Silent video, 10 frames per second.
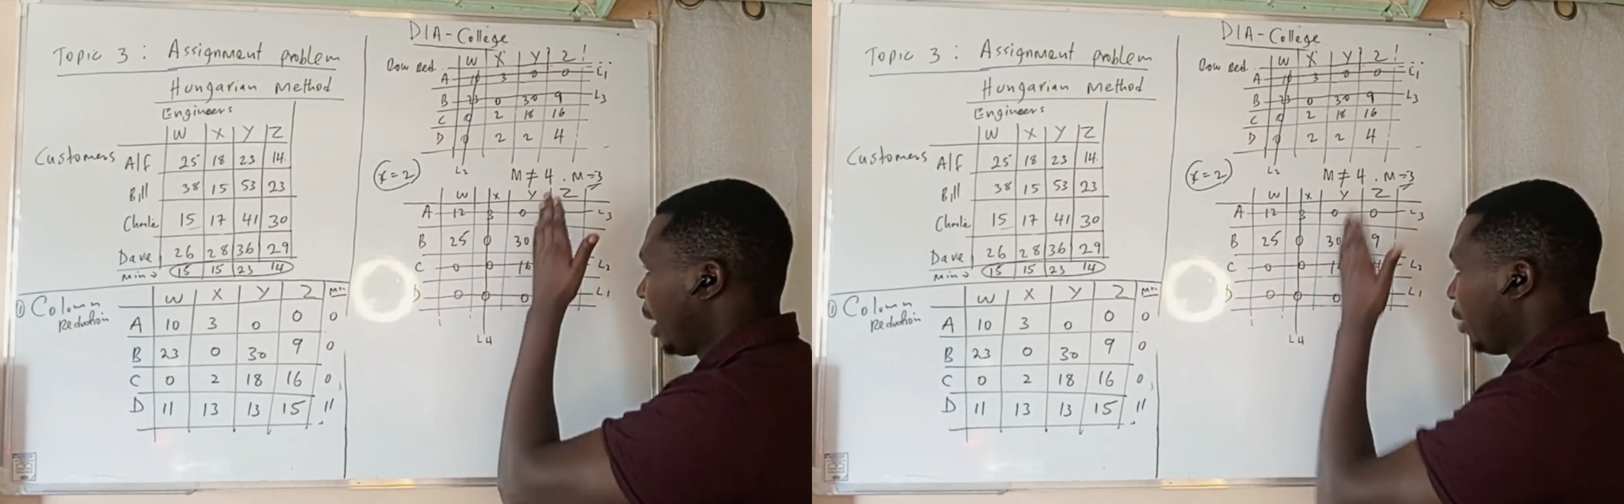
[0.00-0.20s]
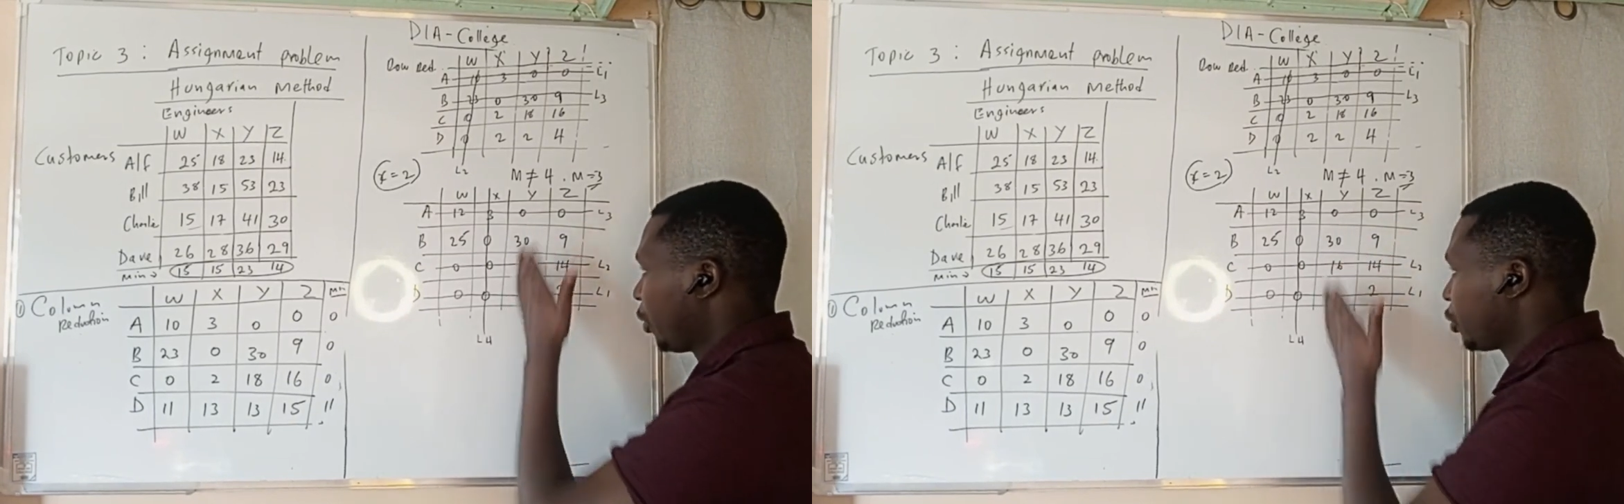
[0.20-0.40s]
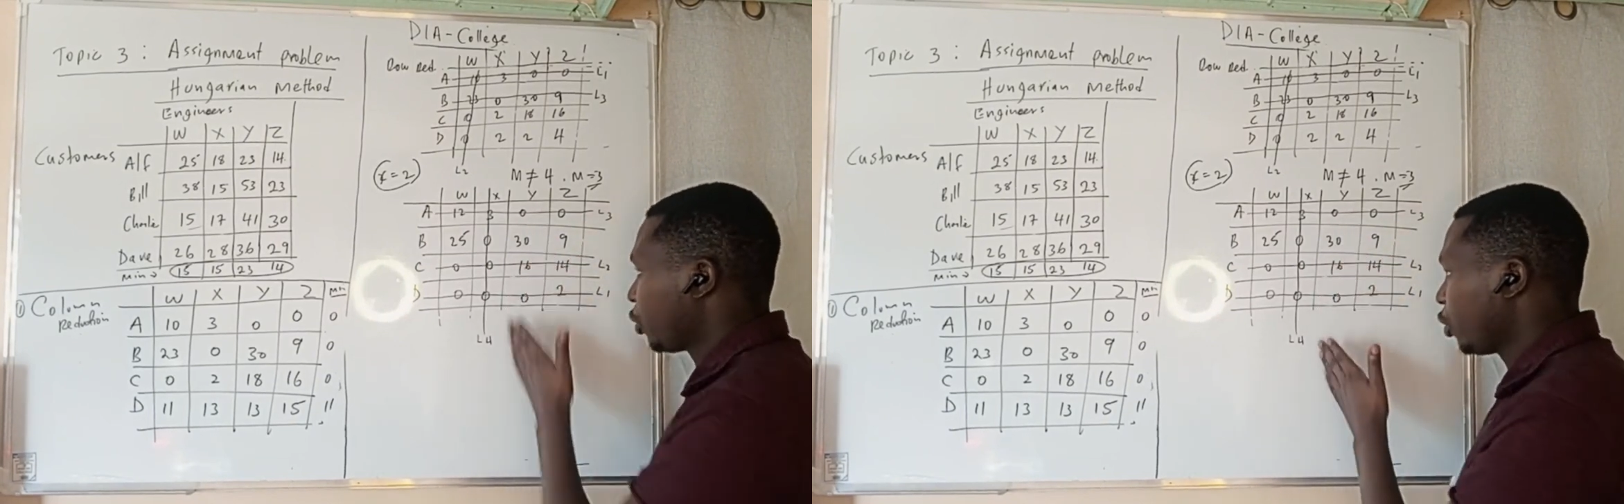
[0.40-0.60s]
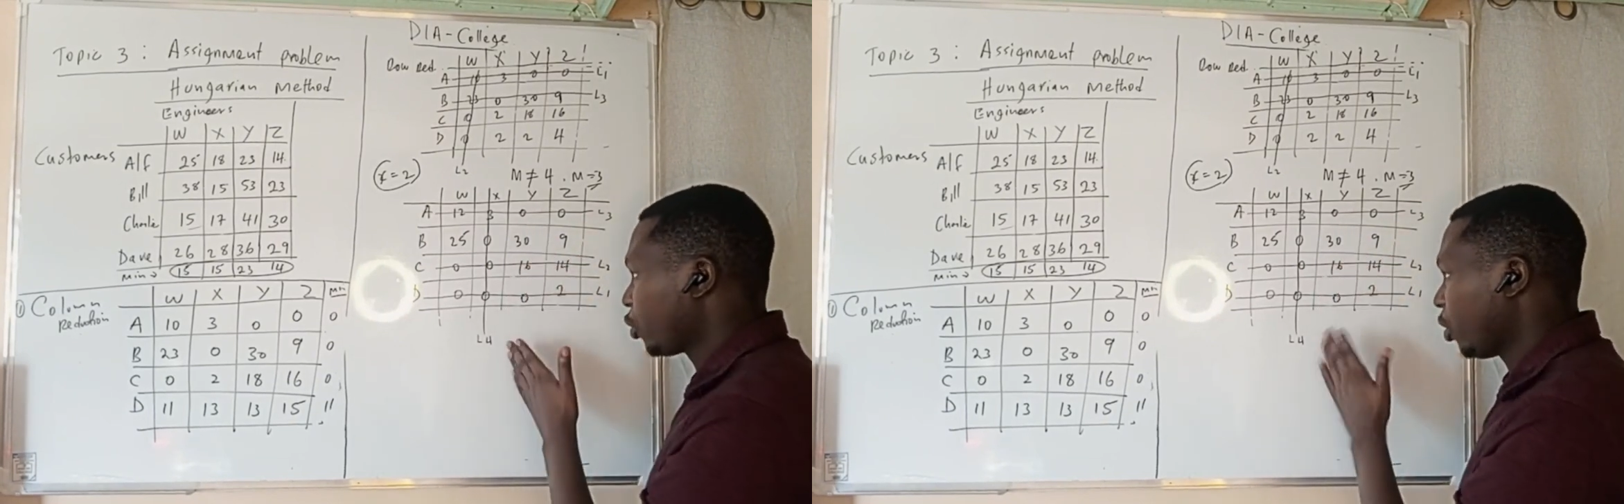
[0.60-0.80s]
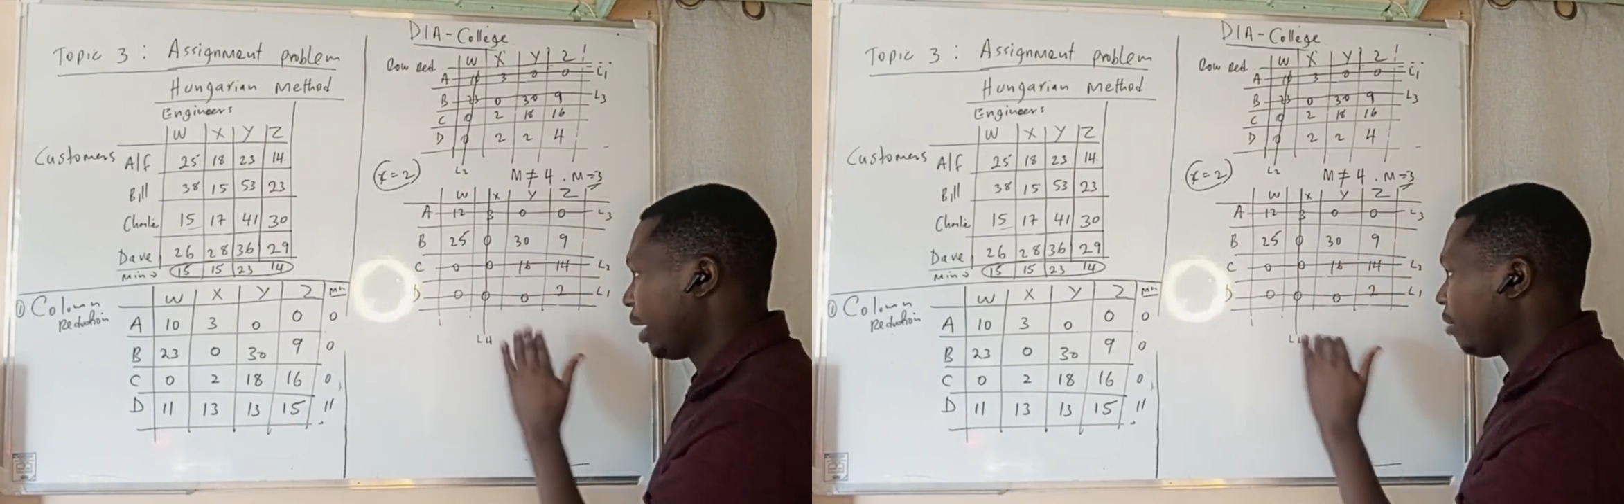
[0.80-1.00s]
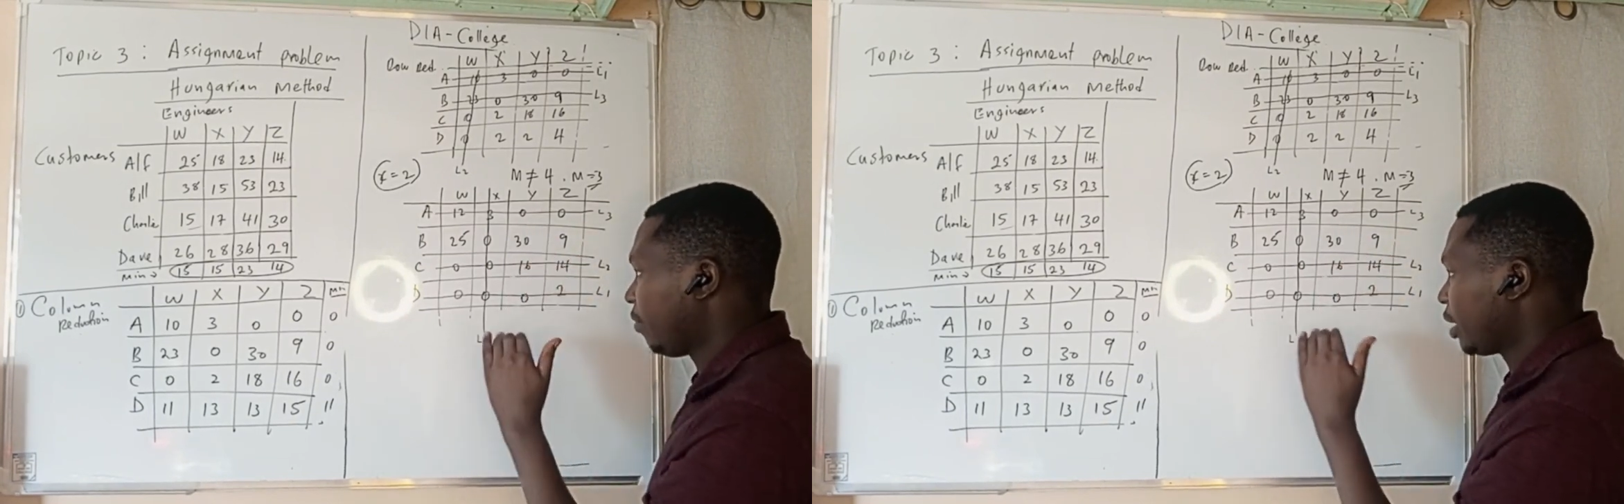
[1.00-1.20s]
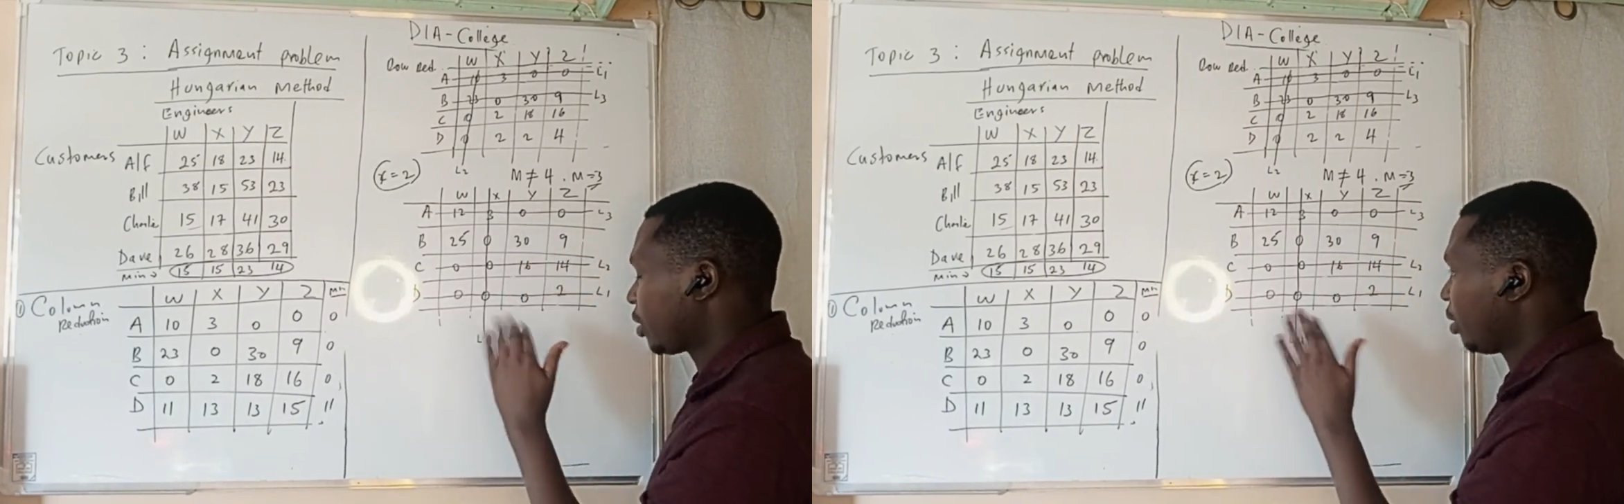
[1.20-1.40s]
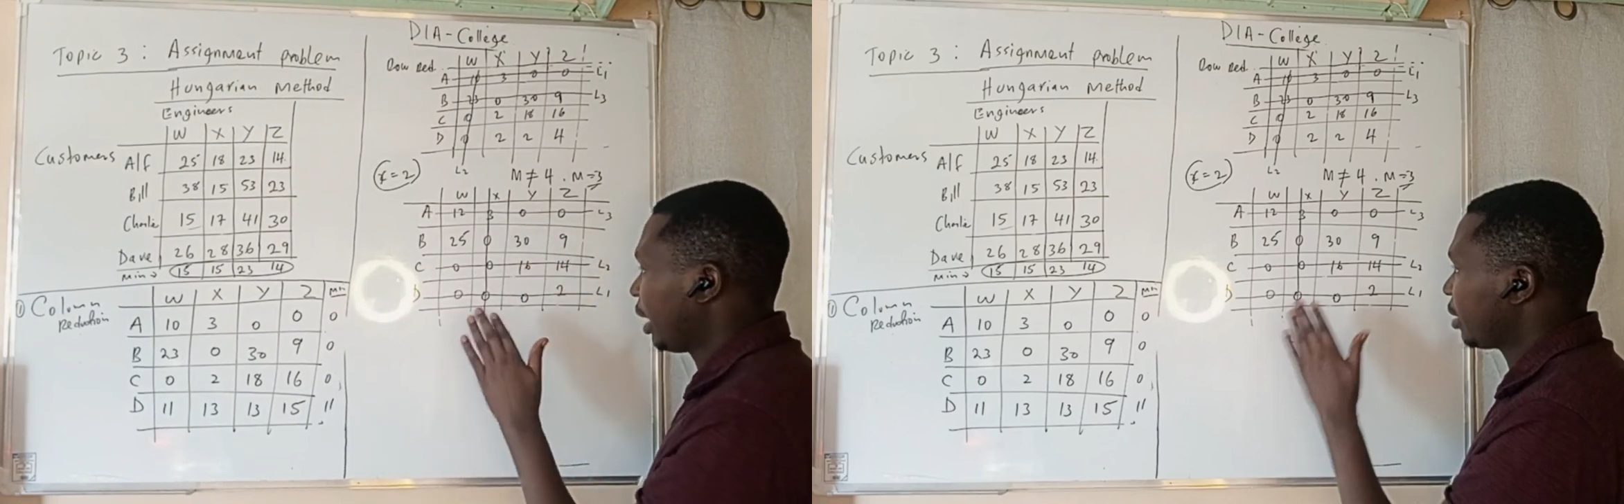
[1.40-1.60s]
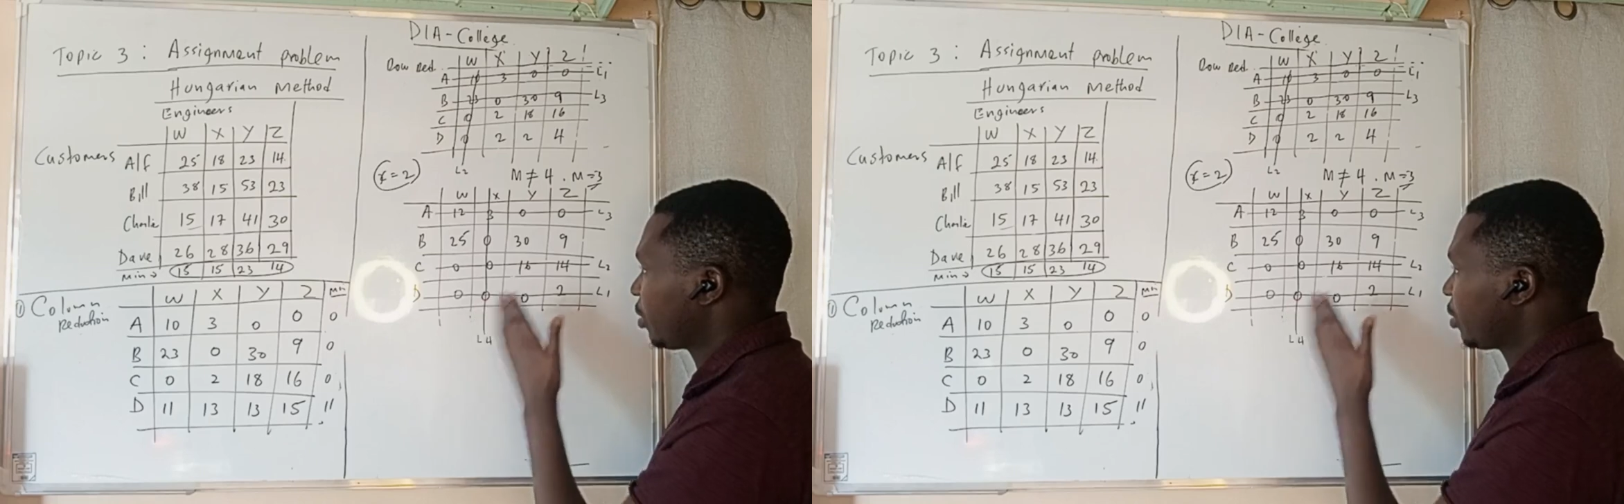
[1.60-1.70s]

horizontal and vertical lines.